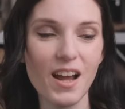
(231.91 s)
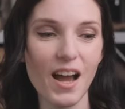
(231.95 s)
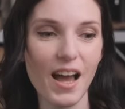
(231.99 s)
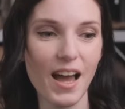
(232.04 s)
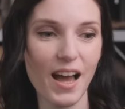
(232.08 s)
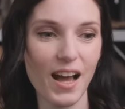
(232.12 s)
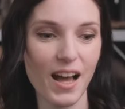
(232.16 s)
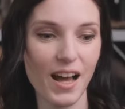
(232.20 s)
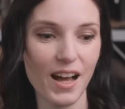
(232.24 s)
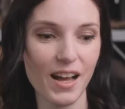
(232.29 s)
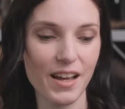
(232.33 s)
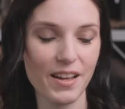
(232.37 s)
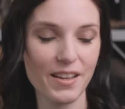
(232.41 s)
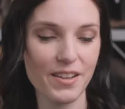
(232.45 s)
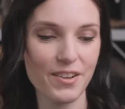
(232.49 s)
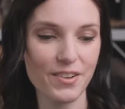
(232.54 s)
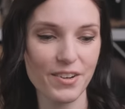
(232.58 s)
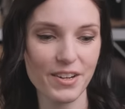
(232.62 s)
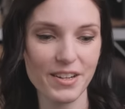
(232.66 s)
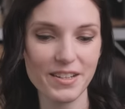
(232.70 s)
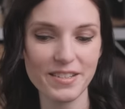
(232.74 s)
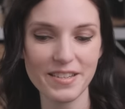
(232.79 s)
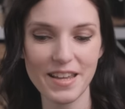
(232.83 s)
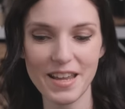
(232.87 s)
Uh, you're
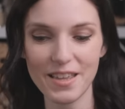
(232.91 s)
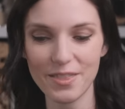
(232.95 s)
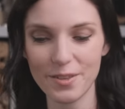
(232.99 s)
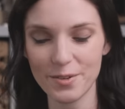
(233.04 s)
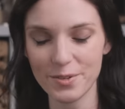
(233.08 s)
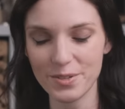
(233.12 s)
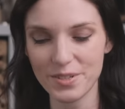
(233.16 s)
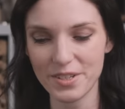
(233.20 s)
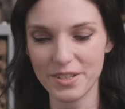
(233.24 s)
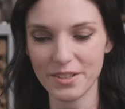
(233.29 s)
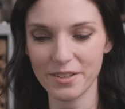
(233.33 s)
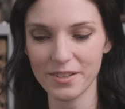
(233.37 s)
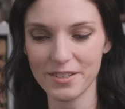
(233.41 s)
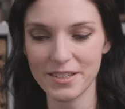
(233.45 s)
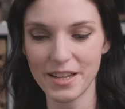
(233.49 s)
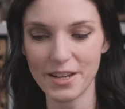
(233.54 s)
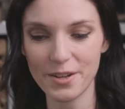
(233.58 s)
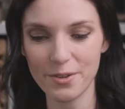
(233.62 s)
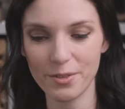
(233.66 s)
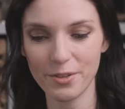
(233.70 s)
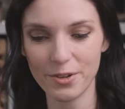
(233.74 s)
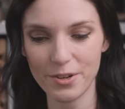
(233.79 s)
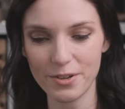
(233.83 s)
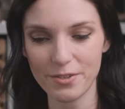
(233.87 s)
gonna take those skills that
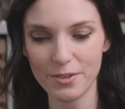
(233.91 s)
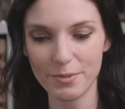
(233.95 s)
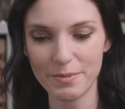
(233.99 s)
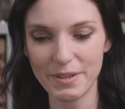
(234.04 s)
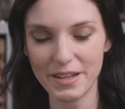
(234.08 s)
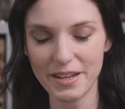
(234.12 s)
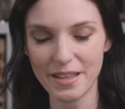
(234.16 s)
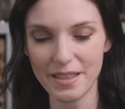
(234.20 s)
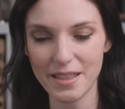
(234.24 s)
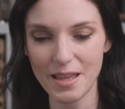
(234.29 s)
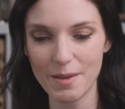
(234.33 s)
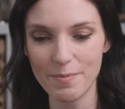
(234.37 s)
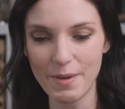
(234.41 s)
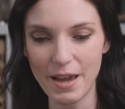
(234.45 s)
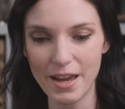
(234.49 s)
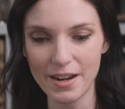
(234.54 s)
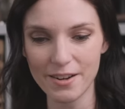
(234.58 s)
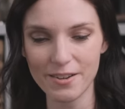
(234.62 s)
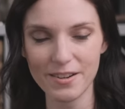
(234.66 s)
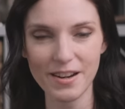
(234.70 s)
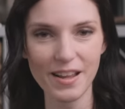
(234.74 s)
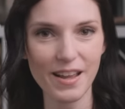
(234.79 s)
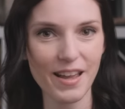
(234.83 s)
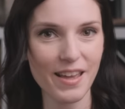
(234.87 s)
you learned from knitting that
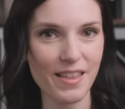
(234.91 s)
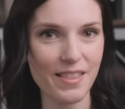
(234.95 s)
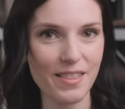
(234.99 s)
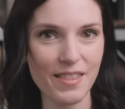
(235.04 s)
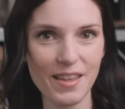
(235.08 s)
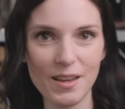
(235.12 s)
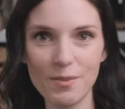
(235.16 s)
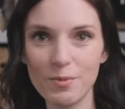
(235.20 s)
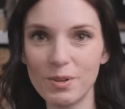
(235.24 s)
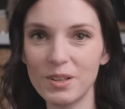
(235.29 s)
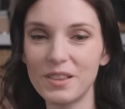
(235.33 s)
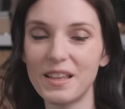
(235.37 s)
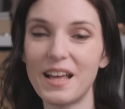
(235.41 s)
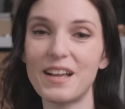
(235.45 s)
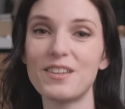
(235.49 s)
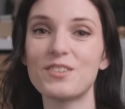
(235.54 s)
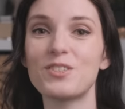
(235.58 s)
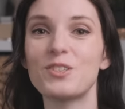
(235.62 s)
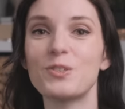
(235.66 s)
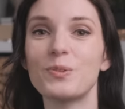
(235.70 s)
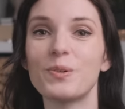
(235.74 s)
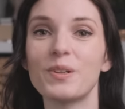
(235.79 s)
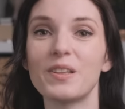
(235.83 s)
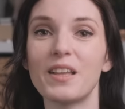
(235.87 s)
pattern and it will
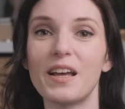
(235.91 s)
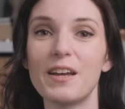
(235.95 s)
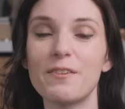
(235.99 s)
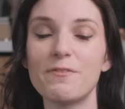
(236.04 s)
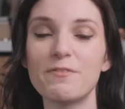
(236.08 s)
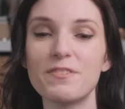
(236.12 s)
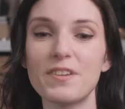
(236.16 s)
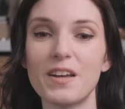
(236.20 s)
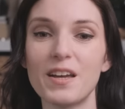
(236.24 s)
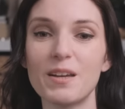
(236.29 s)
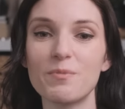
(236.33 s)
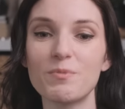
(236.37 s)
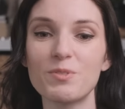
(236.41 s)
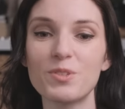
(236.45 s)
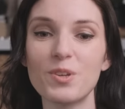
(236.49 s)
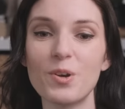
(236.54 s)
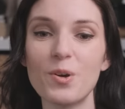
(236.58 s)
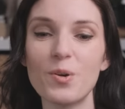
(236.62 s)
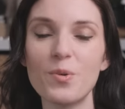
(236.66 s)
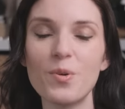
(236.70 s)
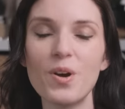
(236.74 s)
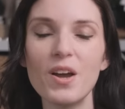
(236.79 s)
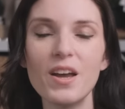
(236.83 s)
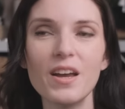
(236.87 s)
last you a lifetime.
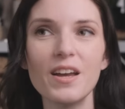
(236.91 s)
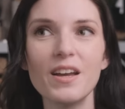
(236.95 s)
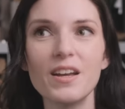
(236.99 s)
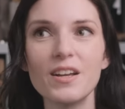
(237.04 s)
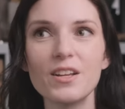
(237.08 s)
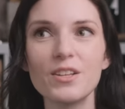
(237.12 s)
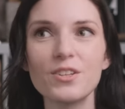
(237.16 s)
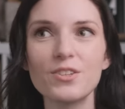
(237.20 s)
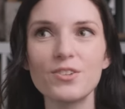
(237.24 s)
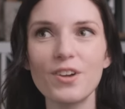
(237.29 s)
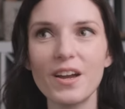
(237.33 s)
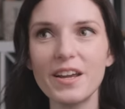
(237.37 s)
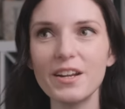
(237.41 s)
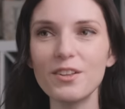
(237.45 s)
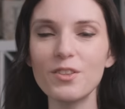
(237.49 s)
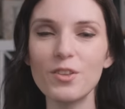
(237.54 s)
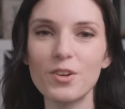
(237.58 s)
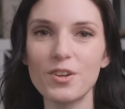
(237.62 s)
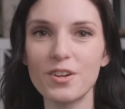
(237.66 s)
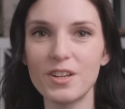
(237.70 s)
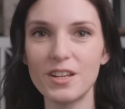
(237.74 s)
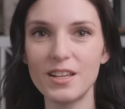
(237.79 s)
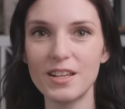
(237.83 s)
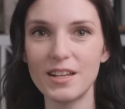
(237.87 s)
So try to
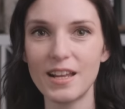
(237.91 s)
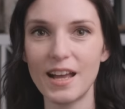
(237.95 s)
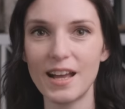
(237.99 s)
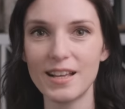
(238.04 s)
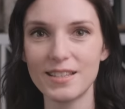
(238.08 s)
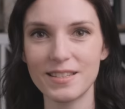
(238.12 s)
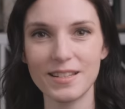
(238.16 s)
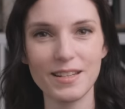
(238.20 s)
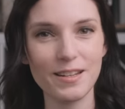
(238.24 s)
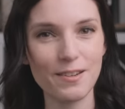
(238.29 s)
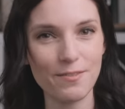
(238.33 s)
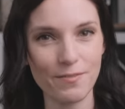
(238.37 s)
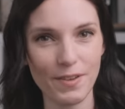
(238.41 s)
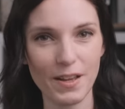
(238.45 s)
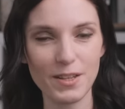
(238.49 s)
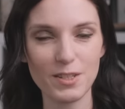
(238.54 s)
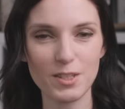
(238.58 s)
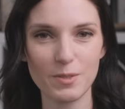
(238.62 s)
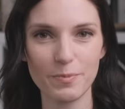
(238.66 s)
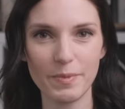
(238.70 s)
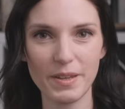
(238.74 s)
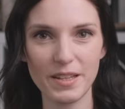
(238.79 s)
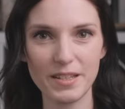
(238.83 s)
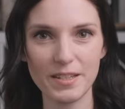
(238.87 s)
look at it as an
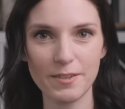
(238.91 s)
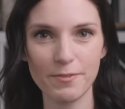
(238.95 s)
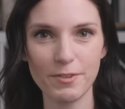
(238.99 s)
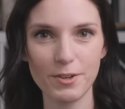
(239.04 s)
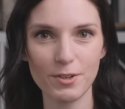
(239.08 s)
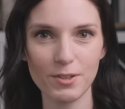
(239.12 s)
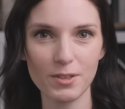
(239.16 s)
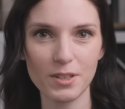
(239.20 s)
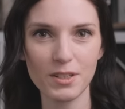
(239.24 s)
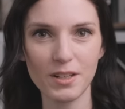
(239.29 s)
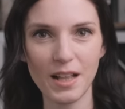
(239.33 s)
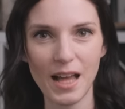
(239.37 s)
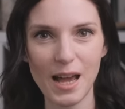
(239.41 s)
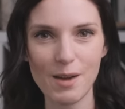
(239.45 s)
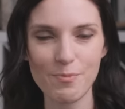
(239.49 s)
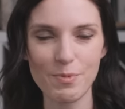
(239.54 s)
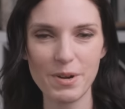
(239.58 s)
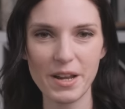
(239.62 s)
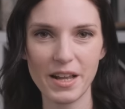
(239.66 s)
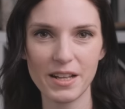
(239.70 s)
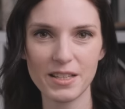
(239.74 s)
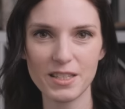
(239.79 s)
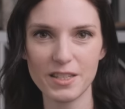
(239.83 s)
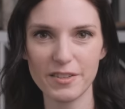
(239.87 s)
investment. If you're a little
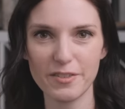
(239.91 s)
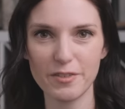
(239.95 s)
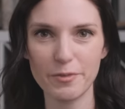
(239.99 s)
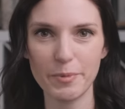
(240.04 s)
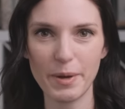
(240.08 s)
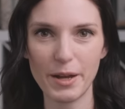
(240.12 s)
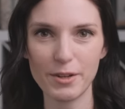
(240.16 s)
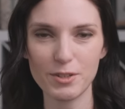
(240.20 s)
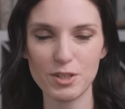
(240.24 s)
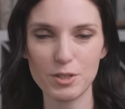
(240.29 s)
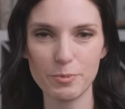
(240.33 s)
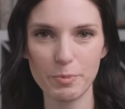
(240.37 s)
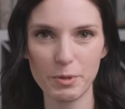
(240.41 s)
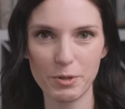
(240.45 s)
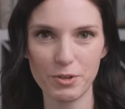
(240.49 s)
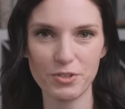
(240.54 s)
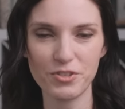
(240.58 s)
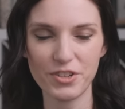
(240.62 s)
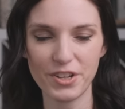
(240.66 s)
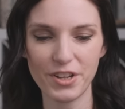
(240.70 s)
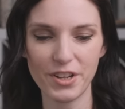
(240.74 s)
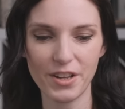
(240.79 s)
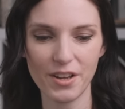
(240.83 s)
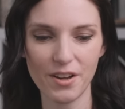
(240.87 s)
apprehensive about
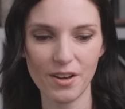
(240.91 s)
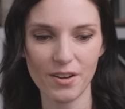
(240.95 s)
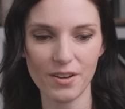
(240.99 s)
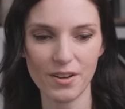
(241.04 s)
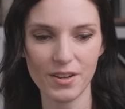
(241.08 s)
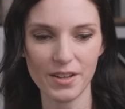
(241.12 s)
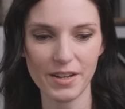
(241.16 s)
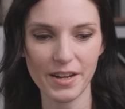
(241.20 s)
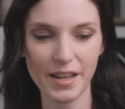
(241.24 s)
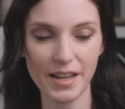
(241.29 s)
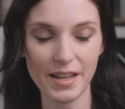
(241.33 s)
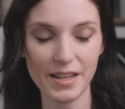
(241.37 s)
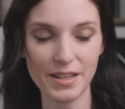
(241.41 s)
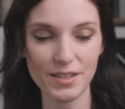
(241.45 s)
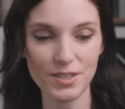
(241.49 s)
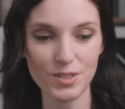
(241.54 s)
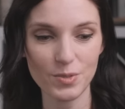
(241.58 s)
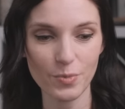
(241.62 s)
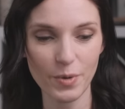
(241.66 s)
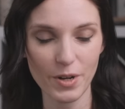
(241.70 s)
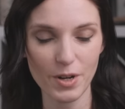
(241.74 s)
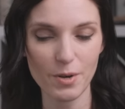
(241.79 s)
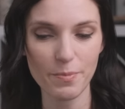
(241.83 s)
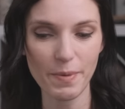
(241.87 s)
splurging on a
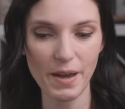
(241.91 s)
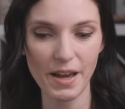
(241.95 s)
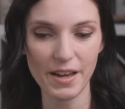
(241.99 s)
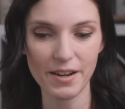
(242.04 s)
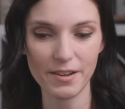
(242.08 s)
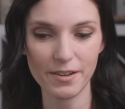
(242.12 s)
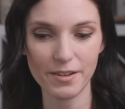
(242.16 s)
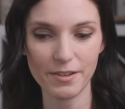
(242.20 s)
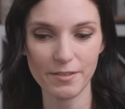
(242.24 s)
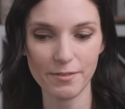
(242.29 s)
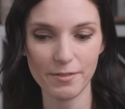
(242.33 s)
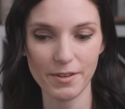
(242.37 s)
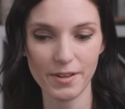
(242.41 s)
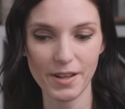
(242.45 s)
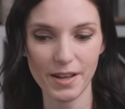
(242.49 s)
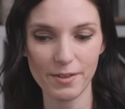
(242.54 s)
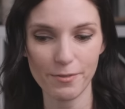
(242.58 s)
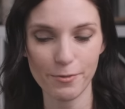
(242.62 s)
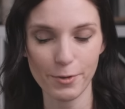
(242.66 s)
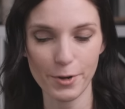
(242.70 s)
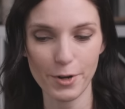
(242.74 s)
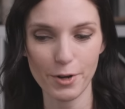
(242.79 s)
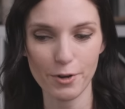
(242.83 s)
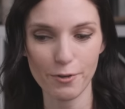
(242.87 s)
sweater pattern uh,
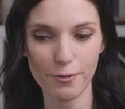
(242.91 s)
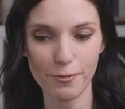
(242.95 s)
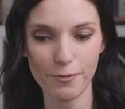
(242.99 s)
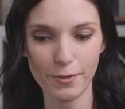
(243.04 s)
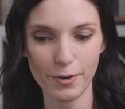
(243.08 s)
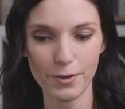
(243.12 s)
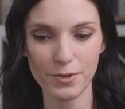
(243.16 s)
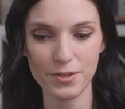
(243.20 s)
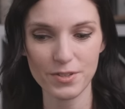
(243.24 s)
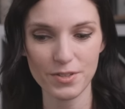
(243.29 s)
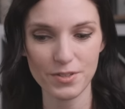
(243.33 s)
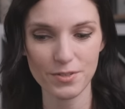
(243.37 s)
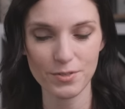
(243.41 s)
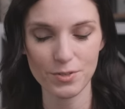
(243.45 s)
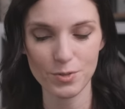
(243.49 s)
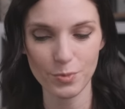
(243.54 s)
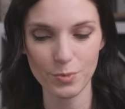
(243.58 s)
for your first